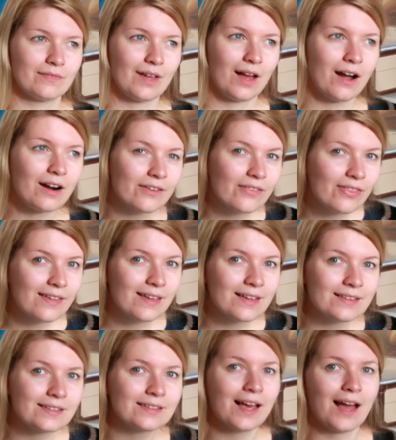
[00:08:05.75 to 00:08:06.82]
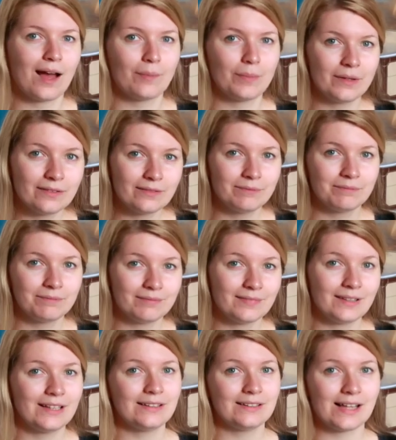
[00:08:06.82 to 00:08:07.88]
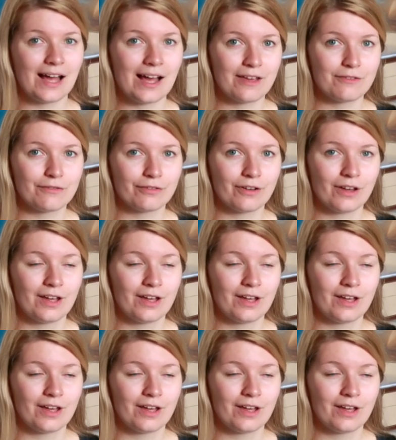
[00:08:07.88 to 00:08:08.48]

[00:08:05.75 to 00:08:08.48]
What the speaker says: hard things happen in life,